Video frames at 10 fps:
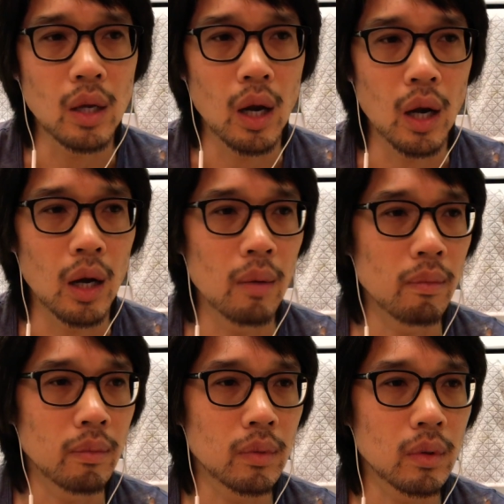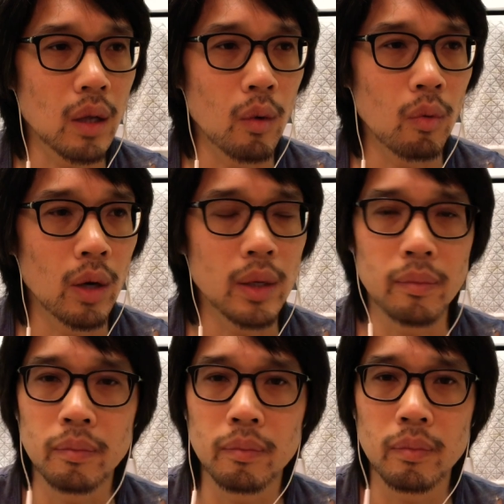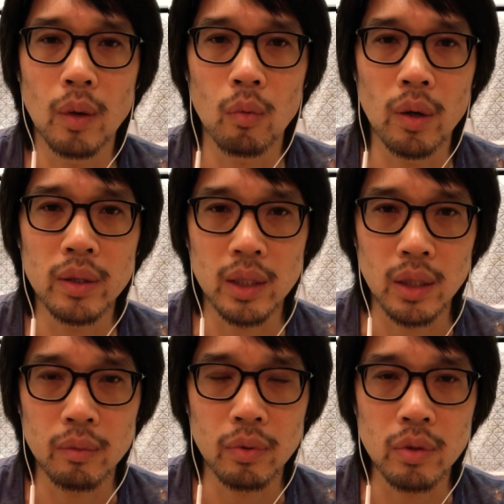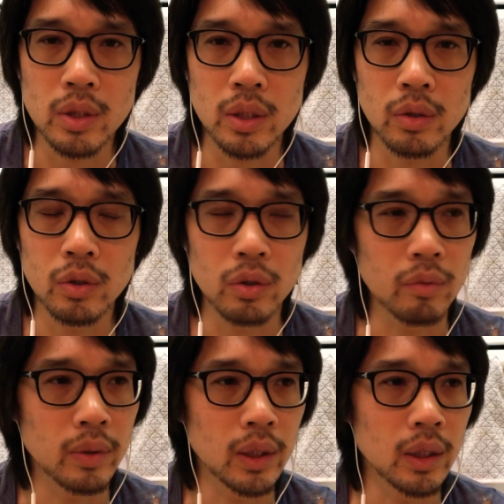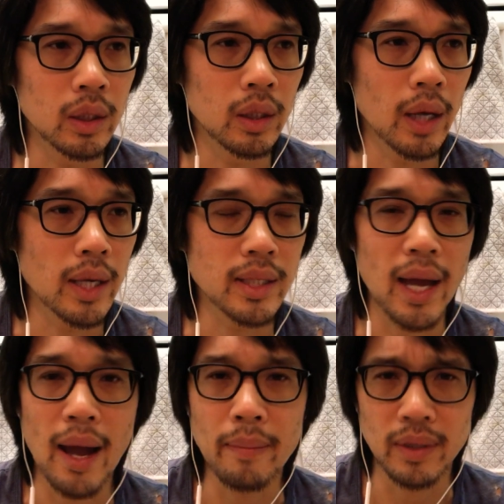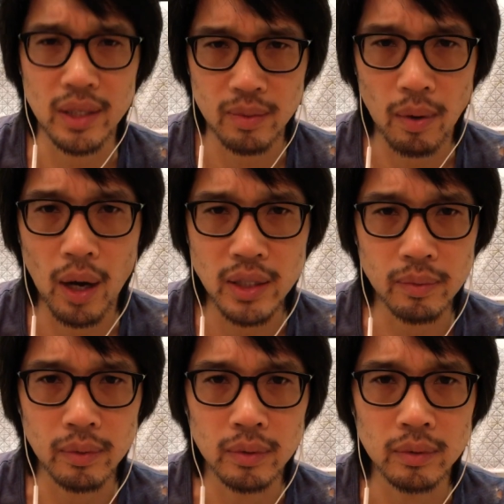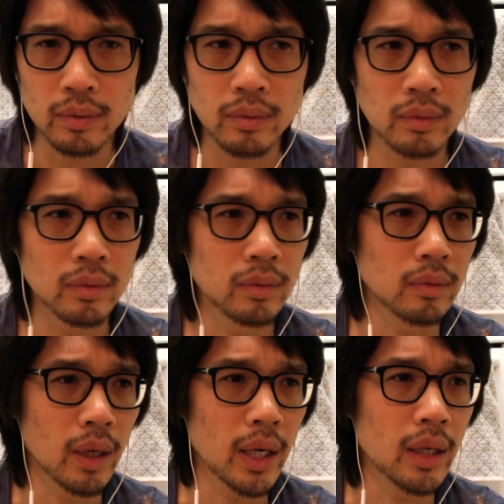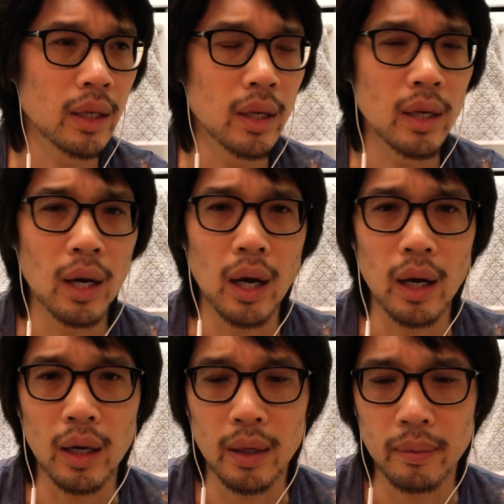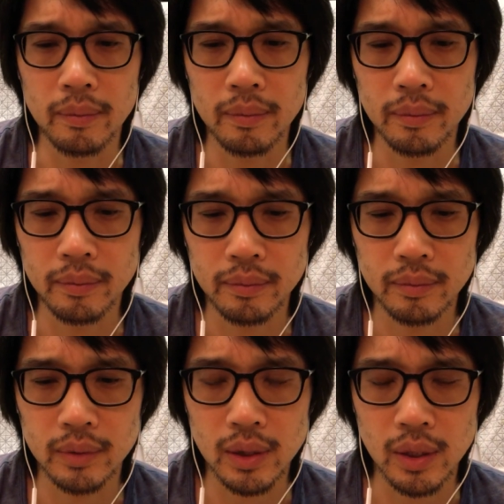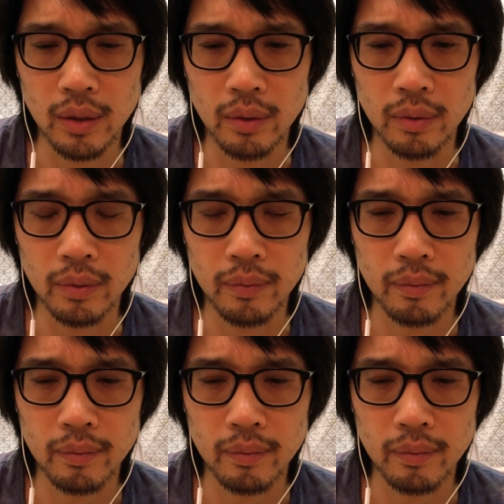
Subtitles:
um, I I want the other person to be as happy as possible, right? Um, so,